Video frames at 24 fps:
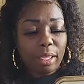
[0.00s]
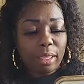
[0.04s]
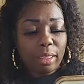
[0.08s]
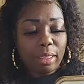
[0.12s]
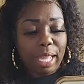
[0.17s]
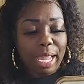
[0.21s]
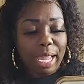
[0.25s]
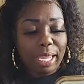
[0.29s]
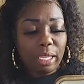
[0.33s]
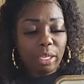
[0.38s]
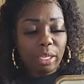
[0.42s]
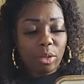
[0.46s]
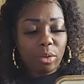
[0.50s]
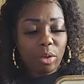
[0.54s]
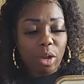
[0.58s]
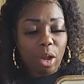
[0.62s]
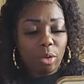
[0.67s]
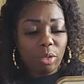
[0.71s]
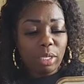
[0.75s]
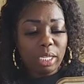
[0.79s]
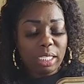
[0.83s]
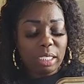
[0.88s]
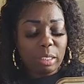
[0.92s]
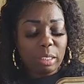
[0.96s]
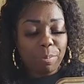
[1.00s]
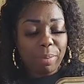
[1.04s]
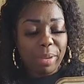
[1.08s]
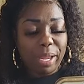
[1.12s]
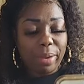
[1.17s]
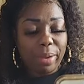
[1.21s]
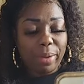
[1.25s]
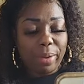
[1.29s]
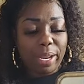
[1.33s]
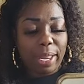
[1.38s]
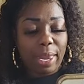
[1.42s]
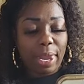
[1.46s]
Thank you, Holy
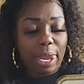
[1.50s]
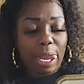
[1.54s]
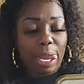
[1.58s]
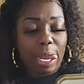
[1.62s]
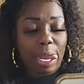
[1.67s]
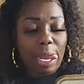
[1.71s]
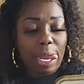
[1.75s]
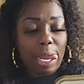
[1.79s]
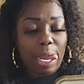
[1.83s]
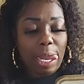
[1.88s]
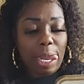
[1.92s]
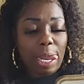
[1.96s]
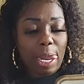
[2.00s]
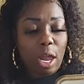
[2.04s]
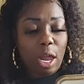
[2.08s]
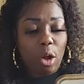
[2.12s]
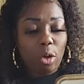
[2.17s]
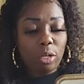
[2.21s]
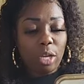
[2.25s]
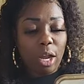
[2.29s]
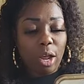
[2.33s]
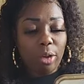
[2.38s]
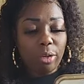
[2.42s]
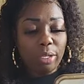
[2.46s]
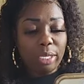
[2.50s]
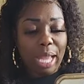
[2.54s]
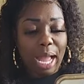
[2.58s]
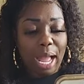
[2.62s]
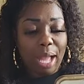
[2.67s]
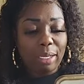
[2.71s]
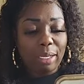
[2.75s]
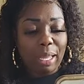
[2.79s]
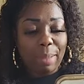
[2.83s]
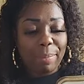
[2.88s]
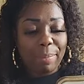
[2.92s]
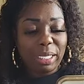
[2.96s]
Spirit. Hold on,
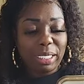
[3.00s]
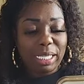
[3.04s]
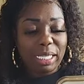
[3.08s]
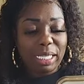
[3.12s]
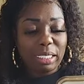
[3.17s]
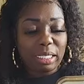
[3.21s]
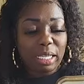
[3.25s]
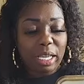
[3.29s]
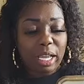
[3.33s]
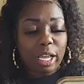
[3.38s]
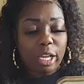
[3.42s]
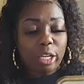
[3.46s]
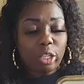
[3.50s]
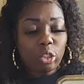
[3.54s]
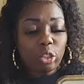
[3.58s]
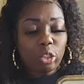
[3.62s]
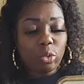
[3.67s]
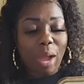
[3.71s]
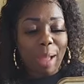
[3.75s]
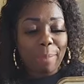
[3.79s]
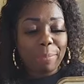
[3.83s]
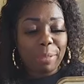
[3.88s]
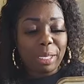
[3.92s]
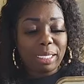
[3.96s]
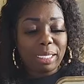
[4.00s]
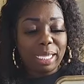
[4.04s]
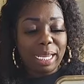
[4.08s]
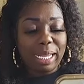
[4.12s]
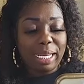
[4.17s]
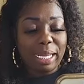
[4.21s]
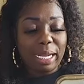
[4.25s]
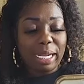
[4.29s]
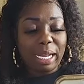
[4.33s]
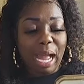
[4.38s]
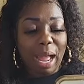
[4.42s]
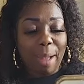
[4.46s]
y'all. Let me just drop this in
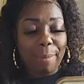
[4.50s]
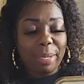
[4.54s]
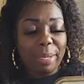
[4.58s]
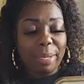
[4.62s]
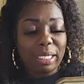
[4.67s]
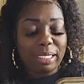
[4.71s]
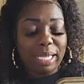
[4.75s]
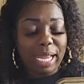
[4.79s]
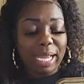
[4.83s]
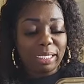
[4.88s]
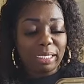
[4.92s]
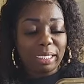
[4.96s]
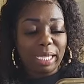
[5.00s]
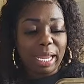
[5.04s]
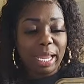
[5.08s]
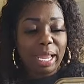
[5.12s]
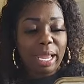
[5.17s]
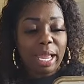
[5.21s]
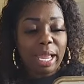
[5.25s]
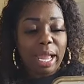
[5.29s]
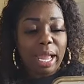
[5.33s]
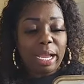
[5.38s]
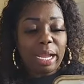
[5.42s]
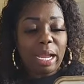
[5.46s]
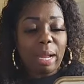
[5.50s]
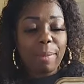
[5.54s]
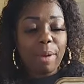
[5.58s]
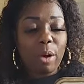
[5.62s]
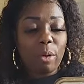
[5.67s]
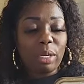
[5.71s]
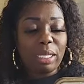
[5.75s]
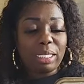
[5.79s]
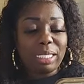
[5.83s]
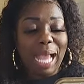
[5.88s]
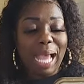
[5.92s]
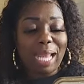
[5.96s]
the comment section. Come on,
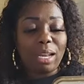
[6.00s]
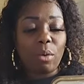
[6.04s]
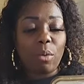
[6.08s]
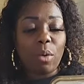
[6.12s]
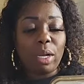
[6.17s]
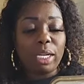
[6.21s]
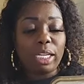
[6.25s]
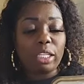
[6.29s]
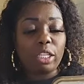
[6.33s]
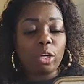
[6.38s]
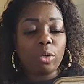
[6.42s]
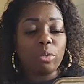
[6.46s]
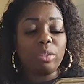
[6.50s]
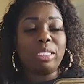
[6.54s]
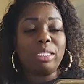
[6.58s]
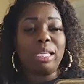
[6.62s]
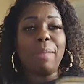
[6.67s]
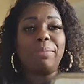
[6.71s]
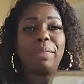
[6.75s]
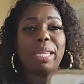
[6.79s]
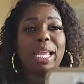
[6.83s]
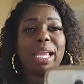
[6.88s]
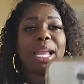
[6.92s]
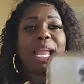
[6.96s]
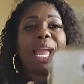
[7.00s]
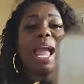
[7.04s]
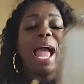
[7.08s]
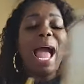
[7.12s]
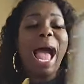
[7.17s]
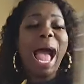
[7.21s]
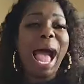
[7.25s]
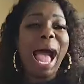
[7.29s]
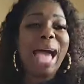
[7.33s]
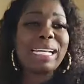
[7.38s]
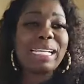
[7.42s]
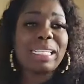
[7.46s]
because I don't want to do something
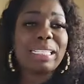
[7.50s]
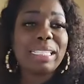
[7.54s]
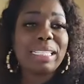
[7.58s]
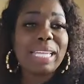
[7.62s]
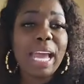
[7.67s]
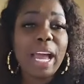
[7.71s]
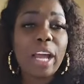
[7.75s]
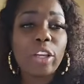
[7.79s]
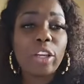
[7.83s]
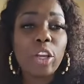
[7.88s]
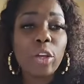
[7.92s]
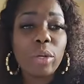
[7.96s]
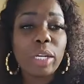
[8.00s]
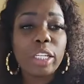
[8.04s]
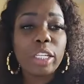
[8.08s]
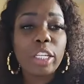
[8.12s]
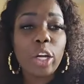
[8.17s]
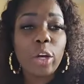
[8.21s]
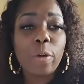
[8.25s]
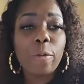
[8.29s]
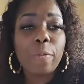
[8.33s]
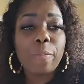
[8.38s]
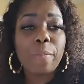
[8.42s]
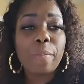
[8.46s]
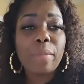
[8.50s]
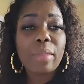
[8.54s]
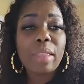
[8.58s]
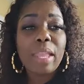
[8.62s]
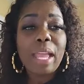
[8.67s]
I didn't tell you to do.